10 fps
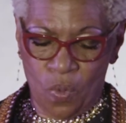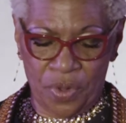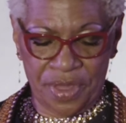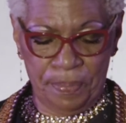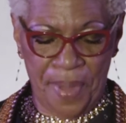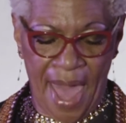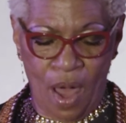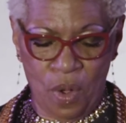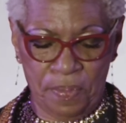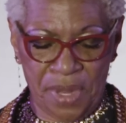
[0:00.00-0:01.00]
with
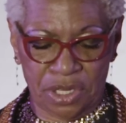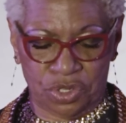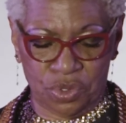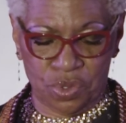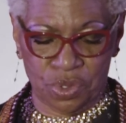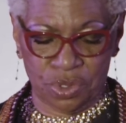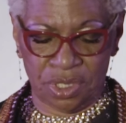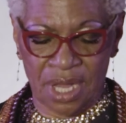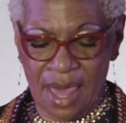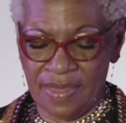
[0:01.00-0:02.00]
empowerment
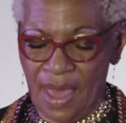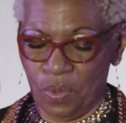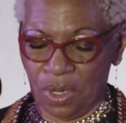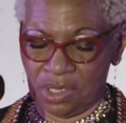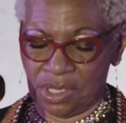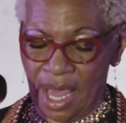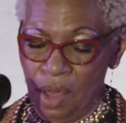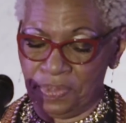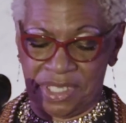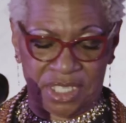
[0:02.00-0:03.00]
tools that will
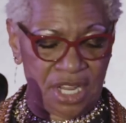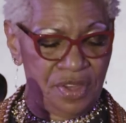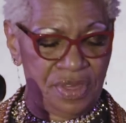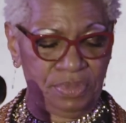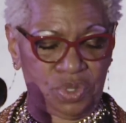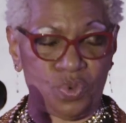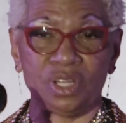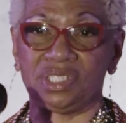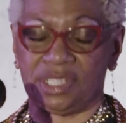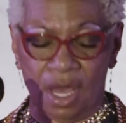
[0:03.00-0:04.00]
help steer them
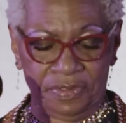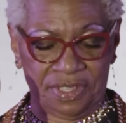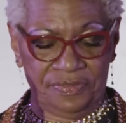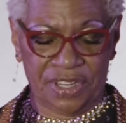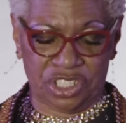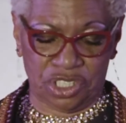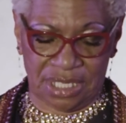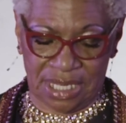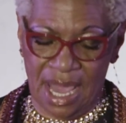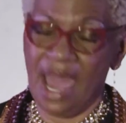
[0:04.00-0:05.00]
towards
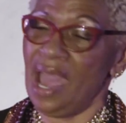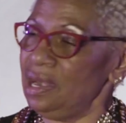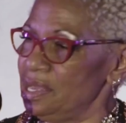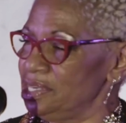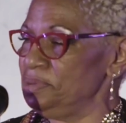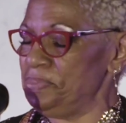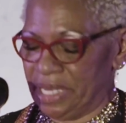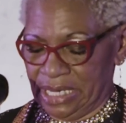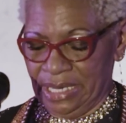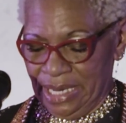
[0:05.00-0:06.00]
self-sufficiency and
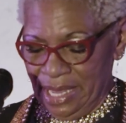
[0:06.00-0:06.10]
independent